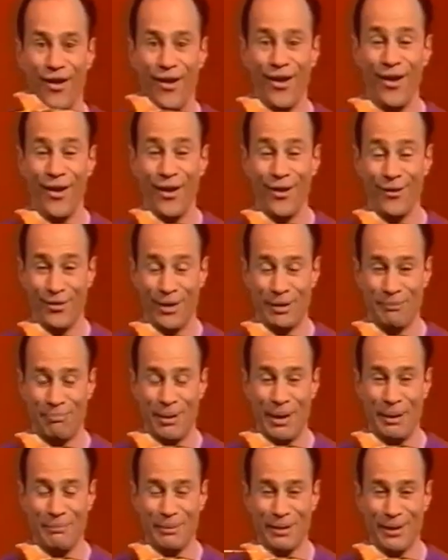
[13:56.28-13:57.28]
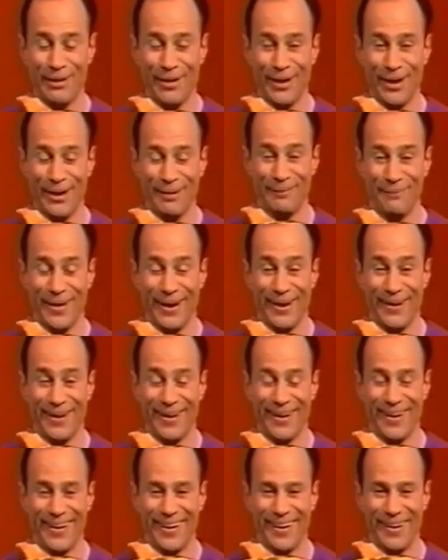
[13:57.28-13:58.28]
And the pumpkin head went
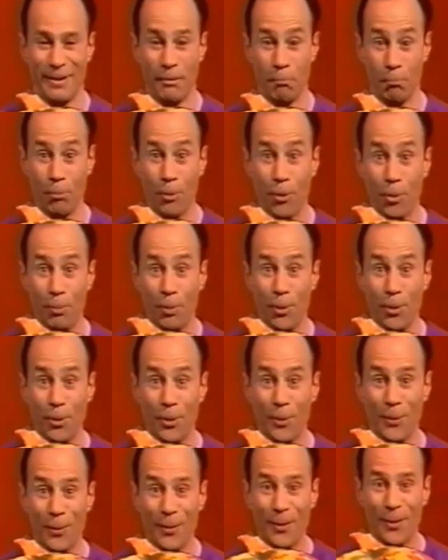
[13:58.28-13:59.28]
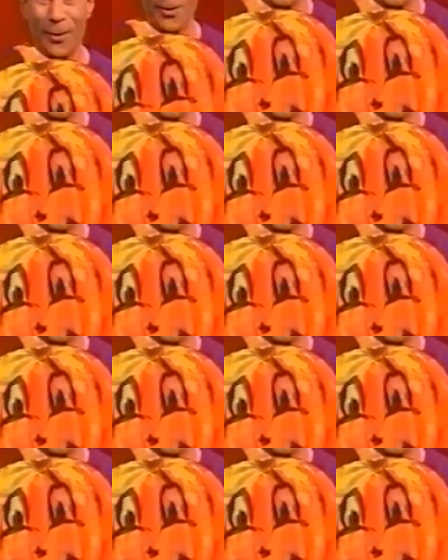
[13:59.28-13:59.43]
boo boo,